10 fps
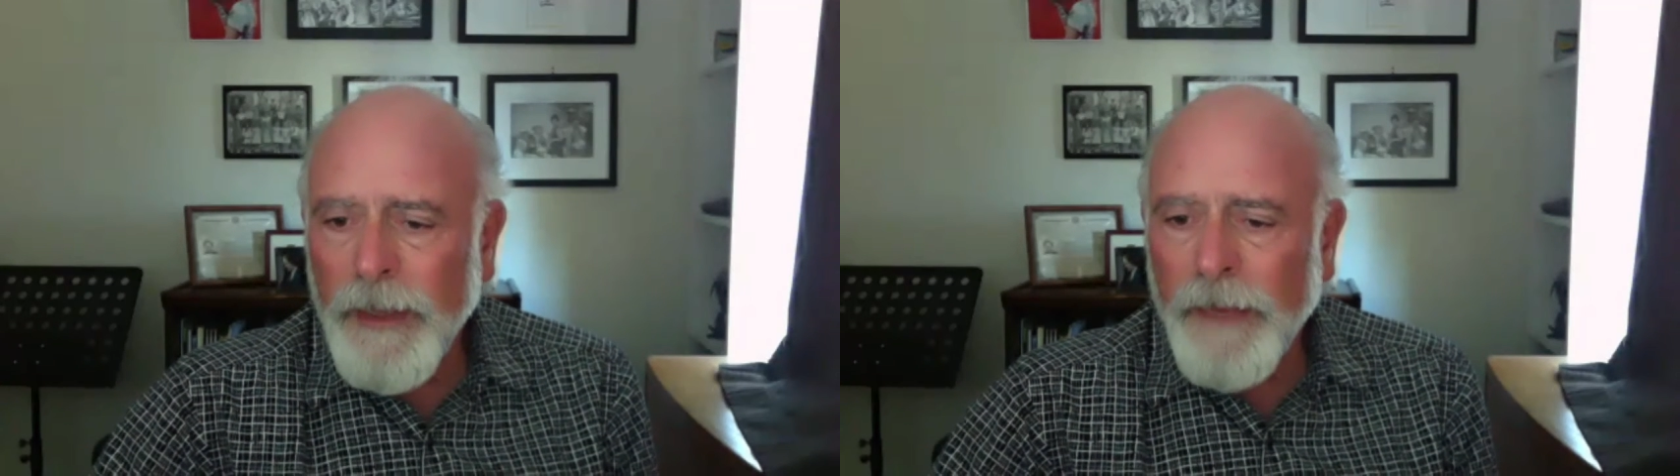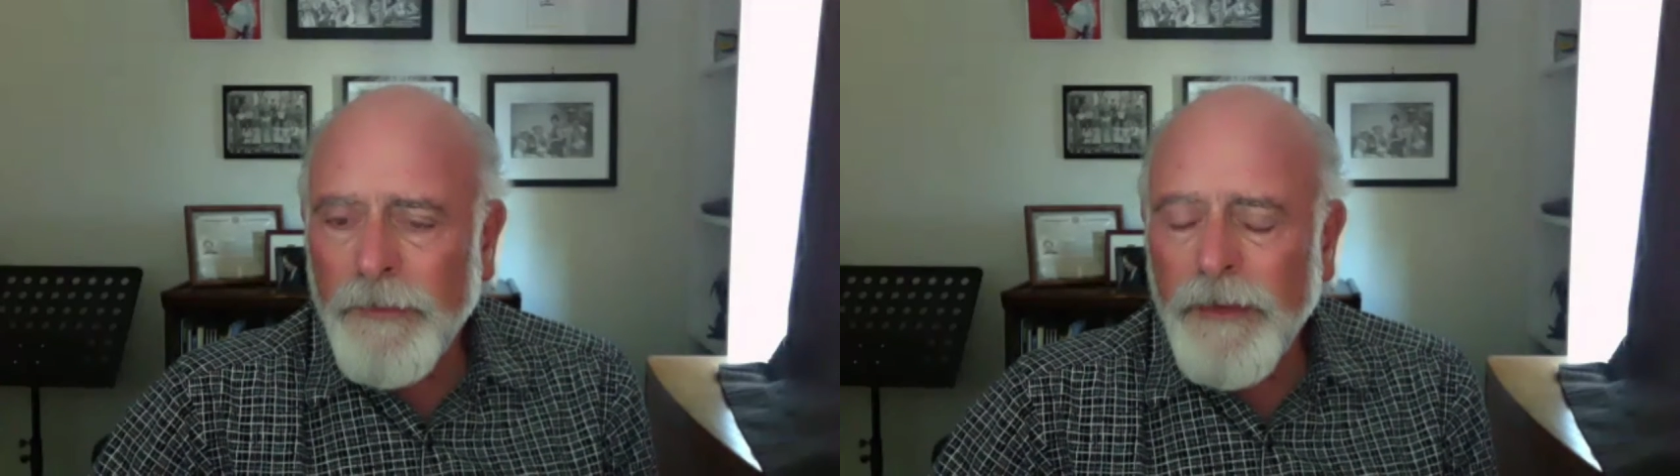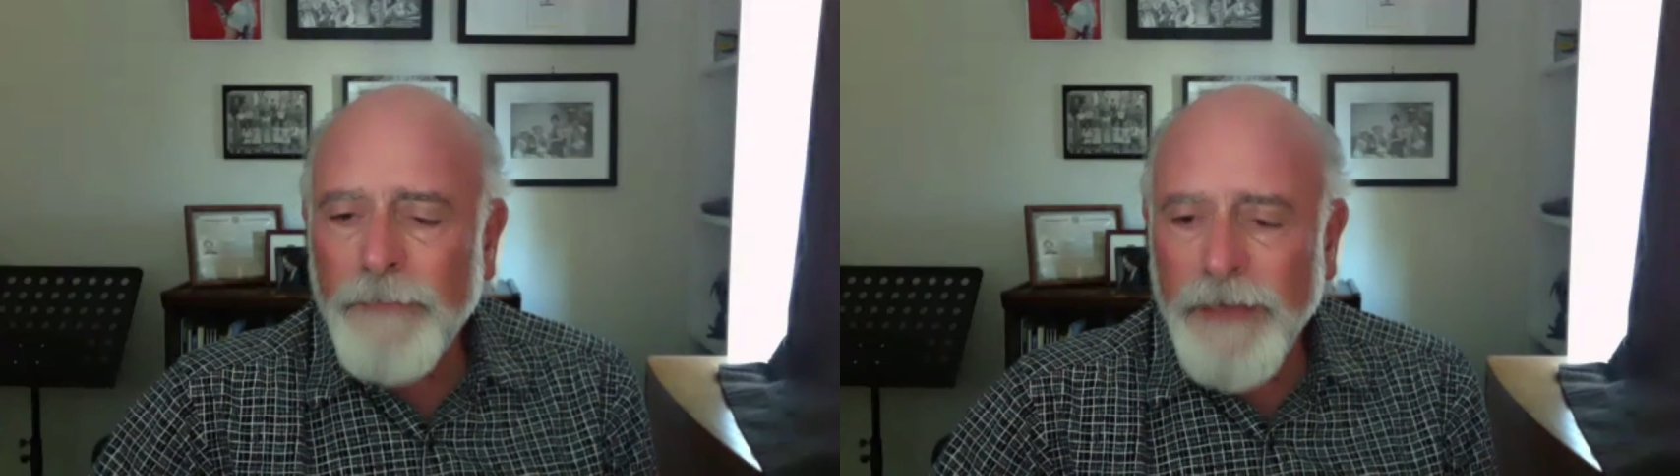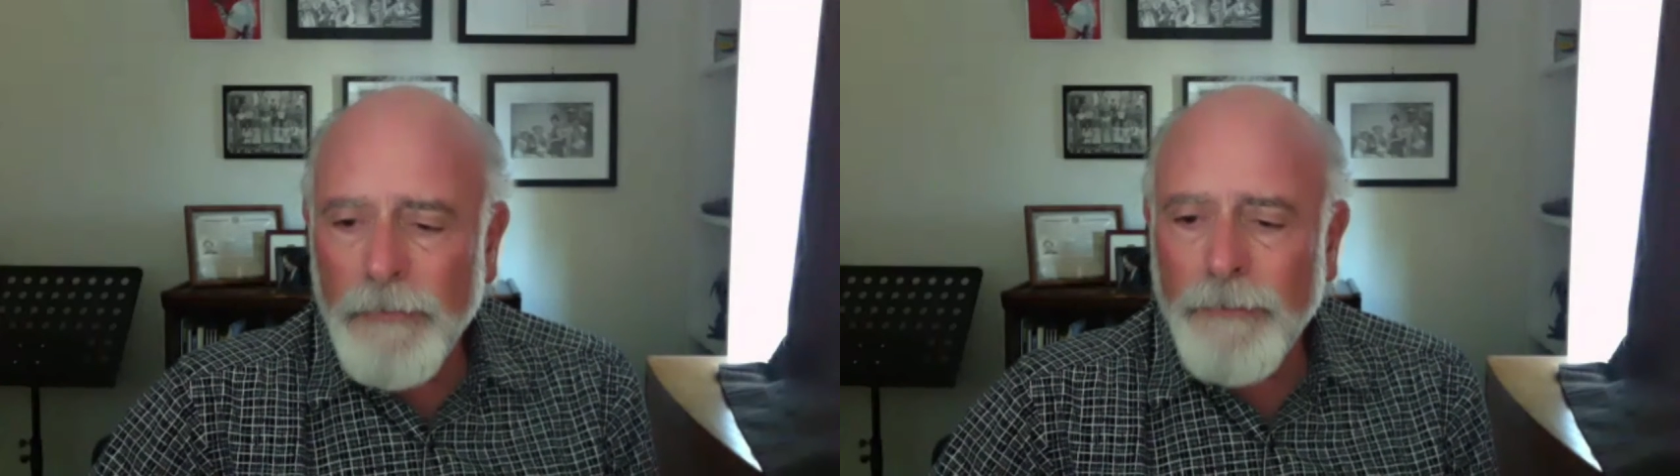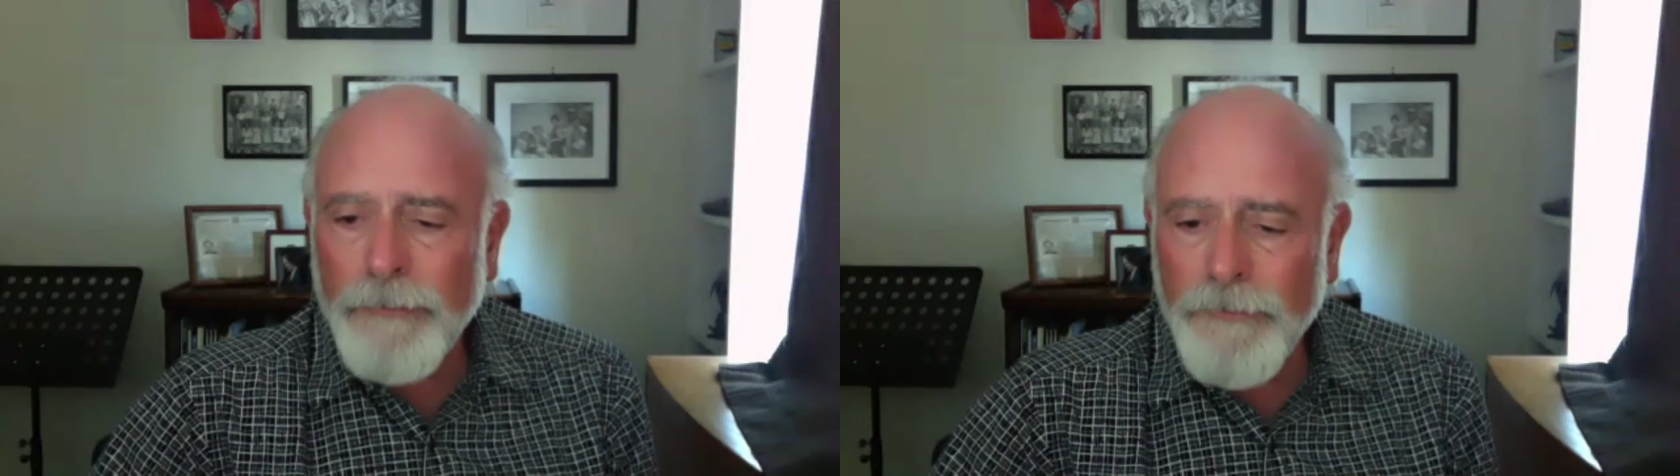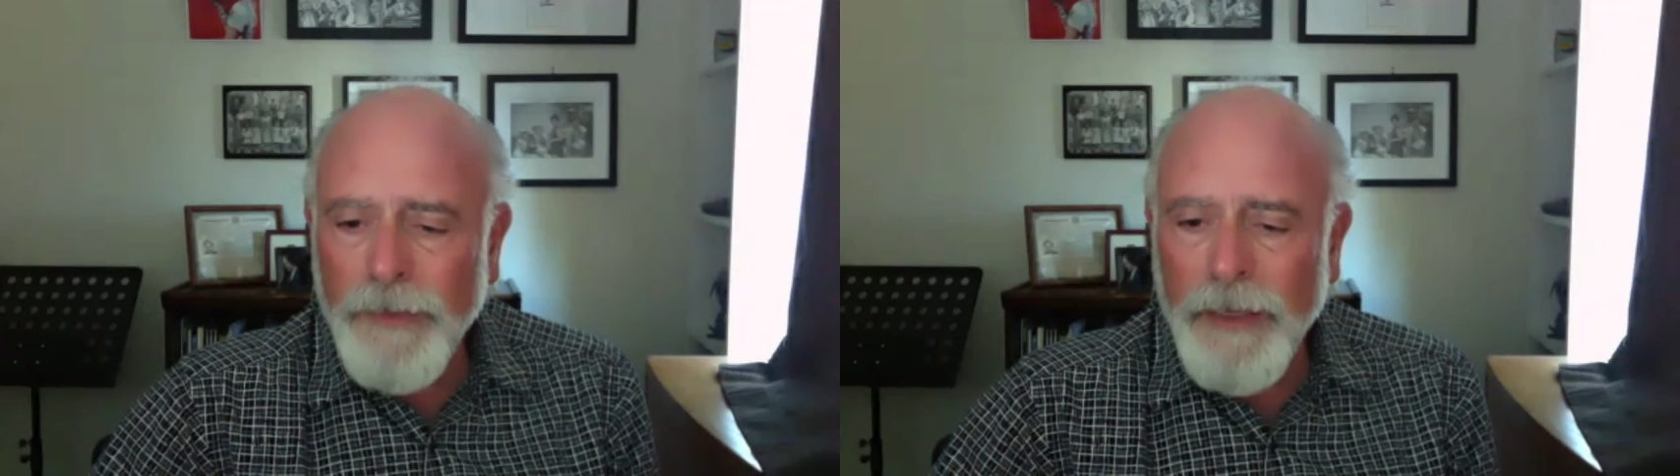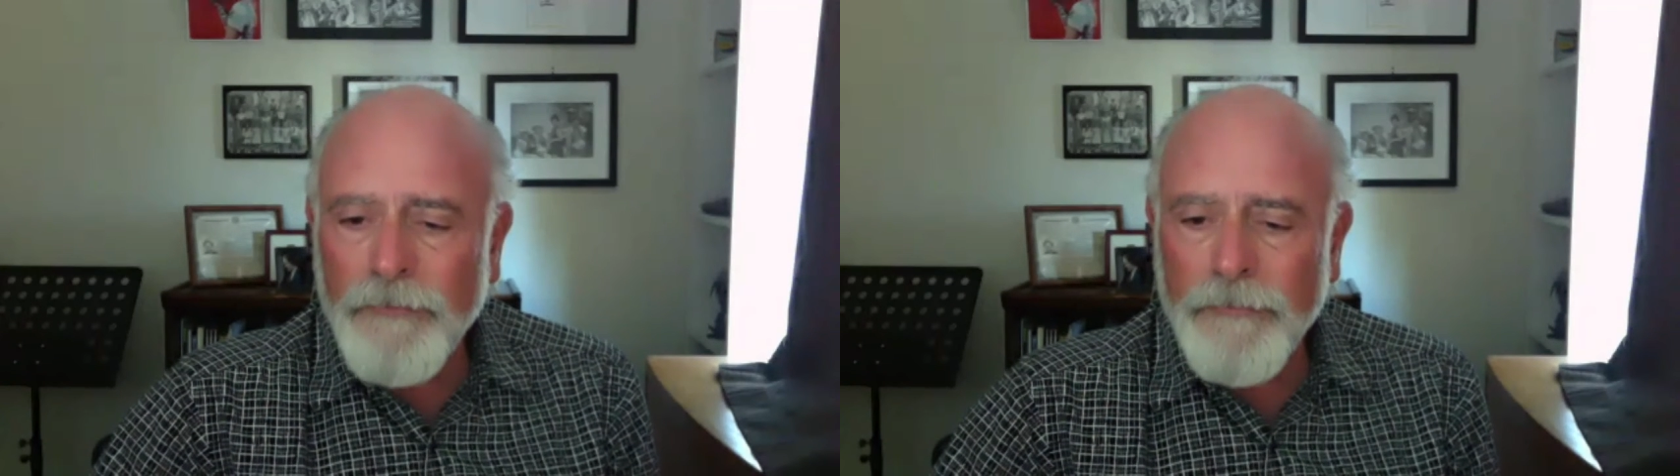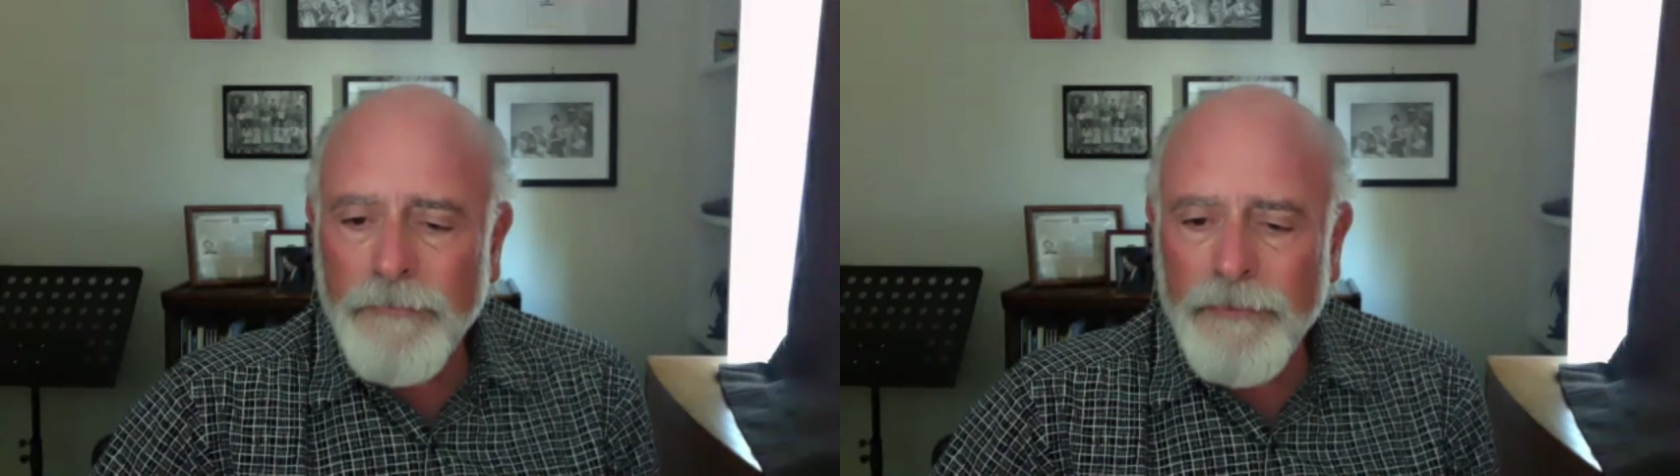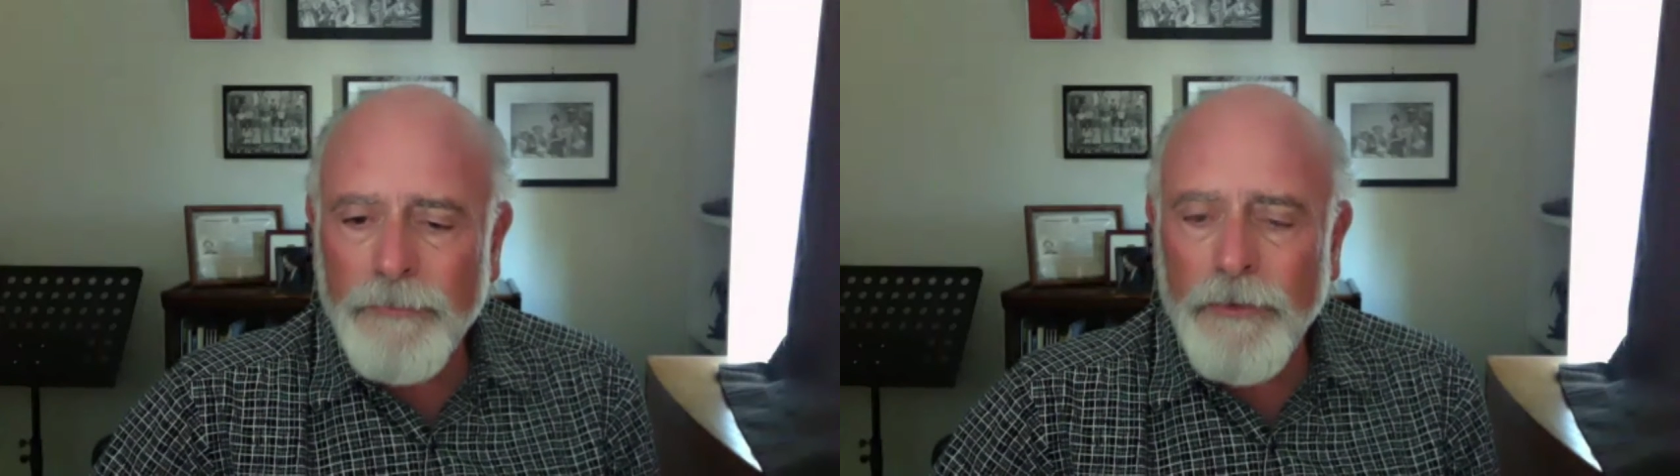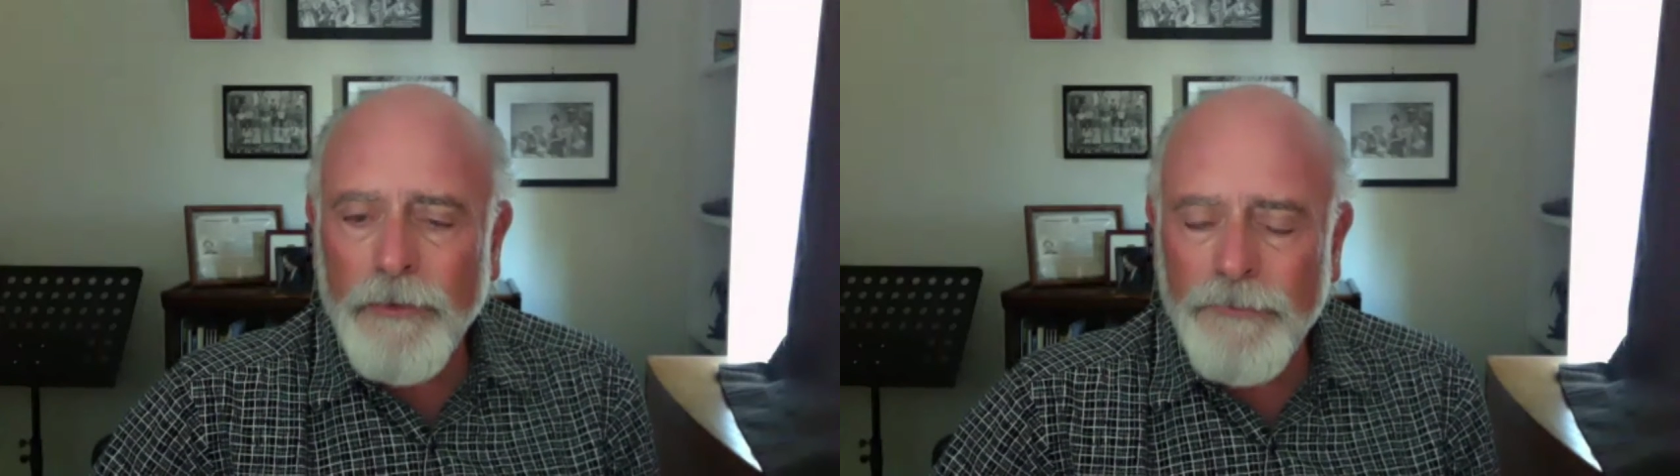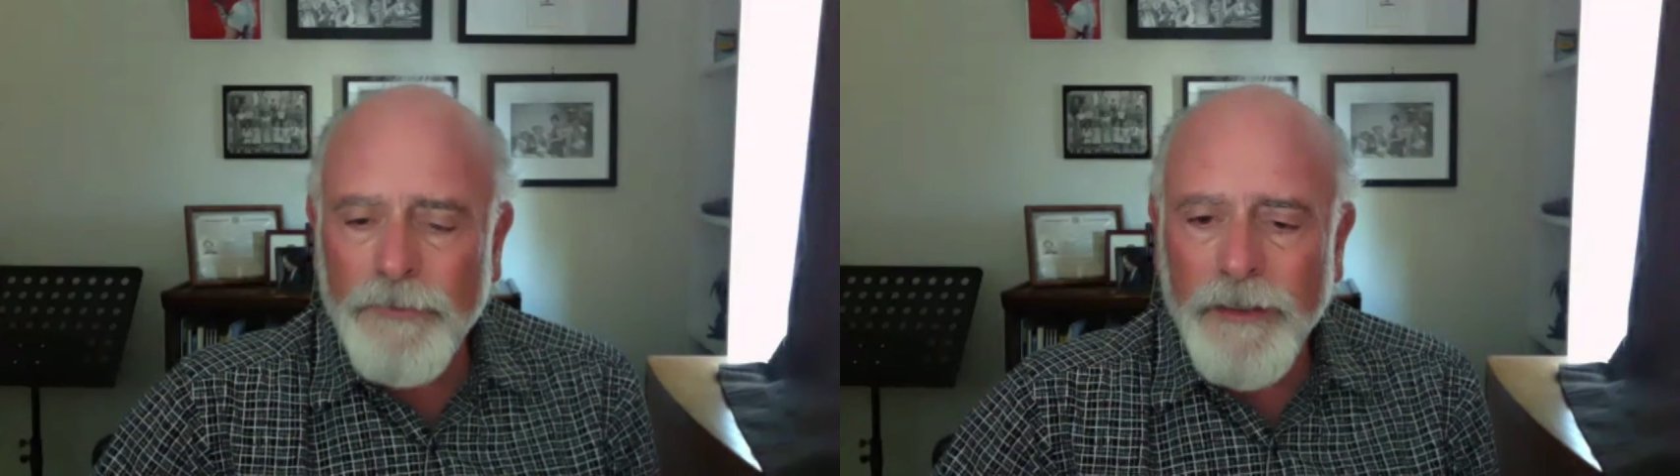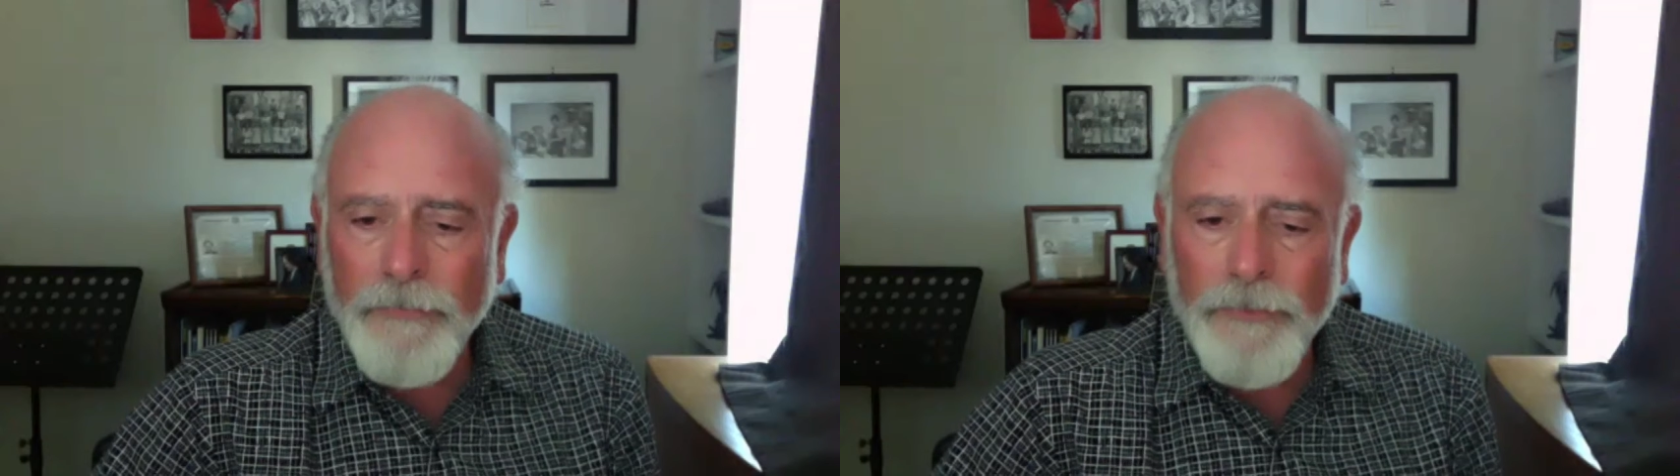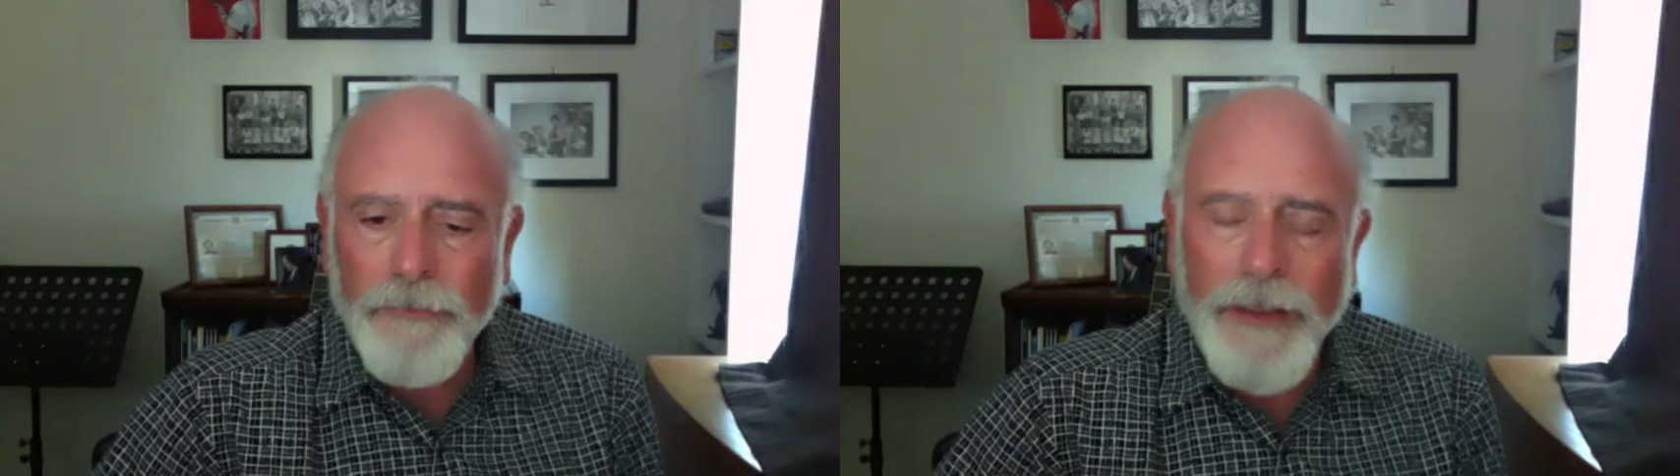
I think I've been able to provide some support for him through